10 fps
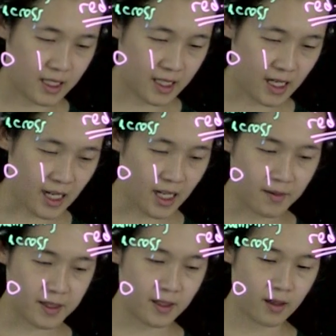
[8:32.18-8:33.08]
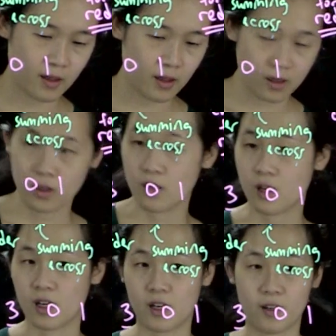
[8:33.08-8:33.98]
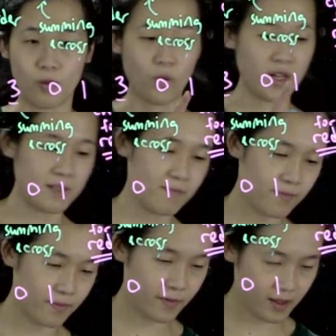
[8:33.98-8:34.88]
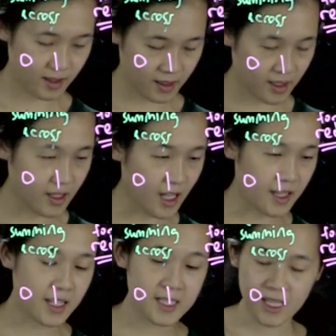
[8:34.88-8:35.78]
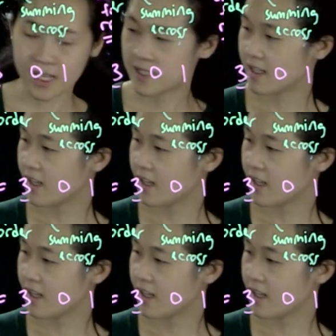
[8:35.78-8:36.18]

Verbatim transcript: times uh, 1. And in this case,